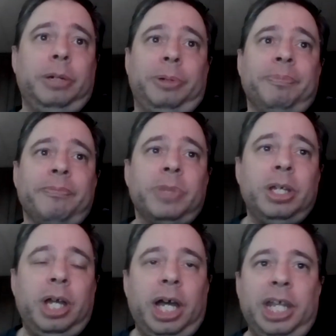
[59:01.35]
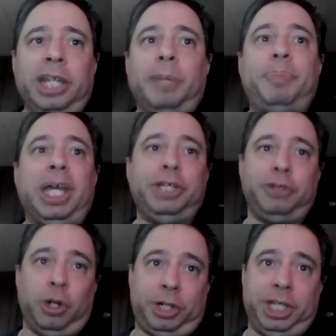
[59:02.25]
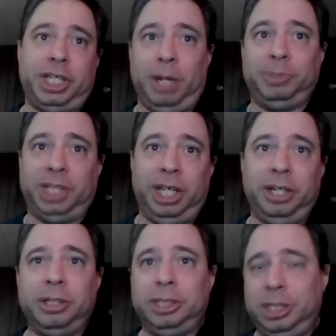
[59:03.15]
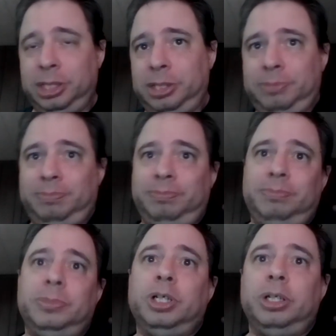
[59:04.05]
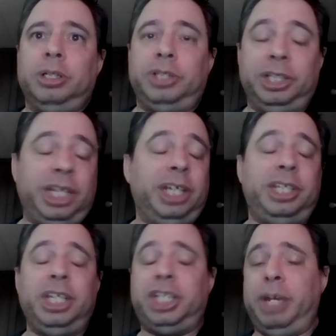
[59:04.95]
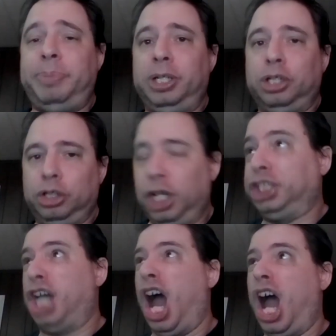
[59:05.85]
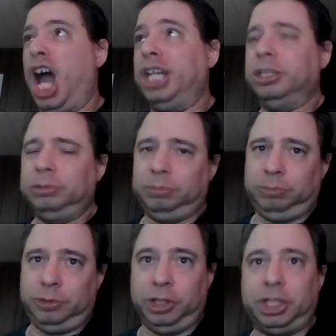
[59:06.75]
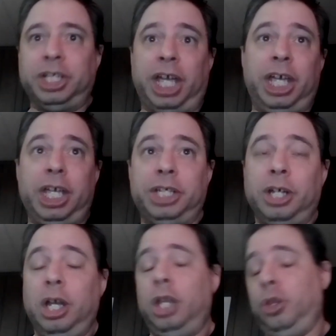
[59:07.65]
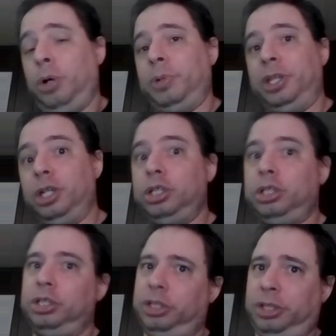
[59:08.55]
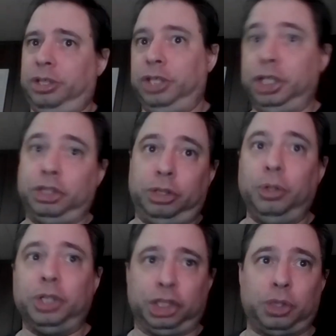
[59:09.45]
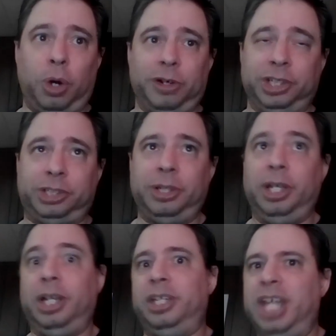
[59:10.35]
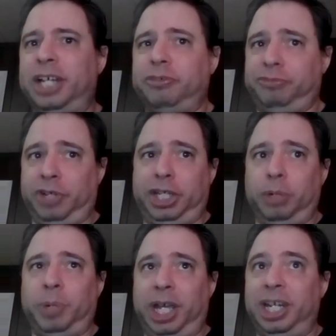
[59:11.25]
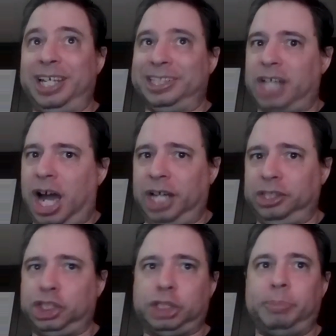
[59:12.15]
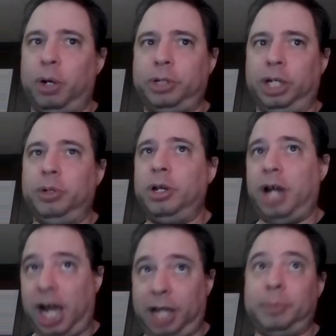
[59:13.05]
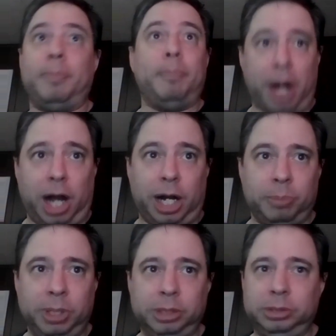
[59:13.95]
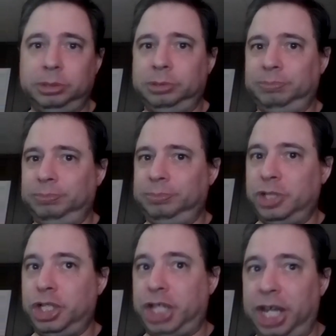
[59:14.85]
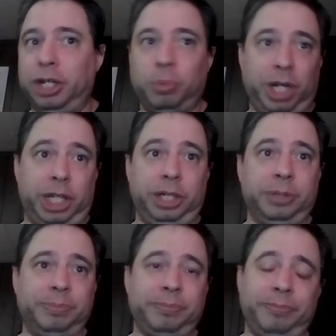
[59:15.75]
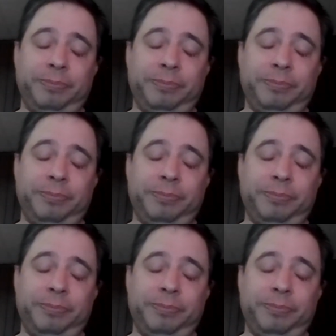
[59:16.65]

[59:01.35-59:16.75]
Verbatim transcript: Anyway, and then the patriarchy comes in. The TNT champion, Christian! Christian Cage, along with Nick Luchasaurus, Nick freaking Wayne and his hot, smoking hot mom, Shayna Wayne.